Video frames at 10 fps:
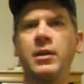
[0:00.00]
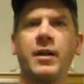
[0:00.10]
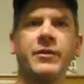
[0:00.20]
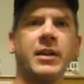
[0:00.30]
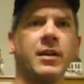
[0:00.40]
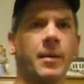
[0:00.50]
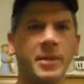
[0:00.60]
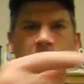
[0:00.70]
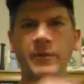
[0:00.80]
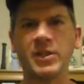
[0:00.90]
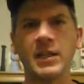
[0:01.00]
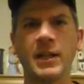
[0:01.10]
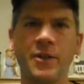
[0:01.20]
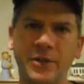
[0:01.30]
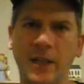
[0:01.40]
loved it. I'm gonna give it a
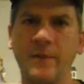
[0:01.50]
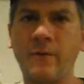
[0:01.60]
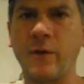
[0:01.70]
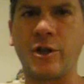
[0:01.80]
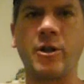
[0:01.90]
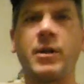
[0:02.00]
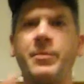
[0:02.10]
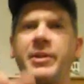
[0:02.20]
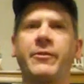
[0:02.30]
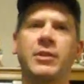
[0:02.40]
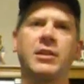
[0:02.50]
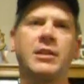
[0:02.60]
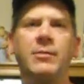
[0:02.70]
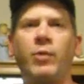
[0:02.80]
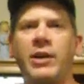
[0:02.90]
10 out of 10 for sure. I'm definitely
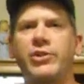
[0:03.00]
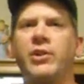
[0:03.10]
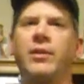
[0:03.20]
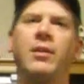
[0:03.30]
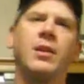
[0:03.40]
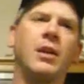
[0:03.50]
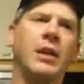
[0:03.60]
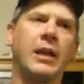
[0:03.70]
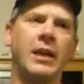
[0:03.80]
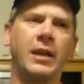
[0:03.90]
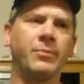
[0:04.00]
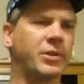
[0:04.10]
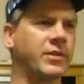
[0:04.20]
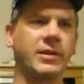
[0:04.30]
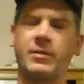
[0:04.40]
gonna keep watching it, and
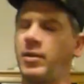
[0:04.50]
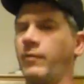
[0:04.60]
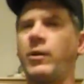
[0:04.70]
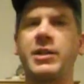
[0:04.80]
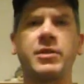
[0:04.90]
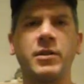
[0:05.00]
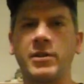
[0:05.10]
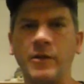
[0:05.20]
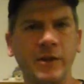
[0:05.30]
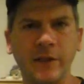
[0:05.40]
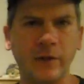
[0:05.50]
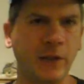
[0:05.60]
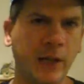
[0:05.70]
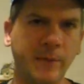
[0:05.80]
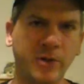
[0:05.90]
because I love watching the series
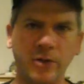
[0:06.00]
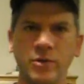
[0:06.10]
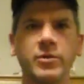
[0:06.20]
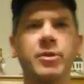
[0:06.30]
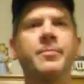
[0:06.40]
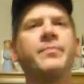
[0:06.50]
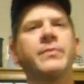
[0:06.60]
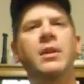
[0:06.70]
every time it's on YouTube.